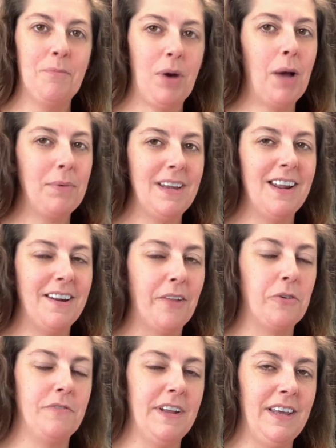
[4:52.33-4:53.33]
probably in
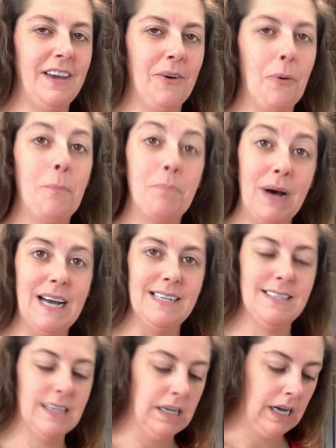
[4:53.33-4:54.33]
another video,
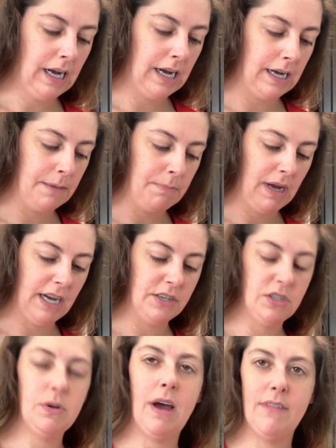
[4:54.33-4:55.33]
but um, I
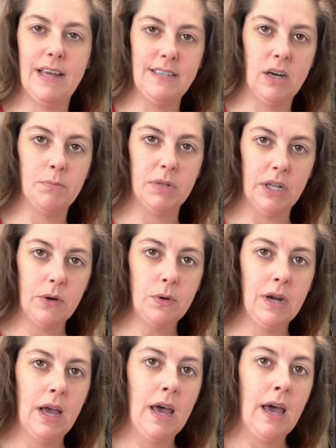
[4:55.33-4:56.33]
do have that down below.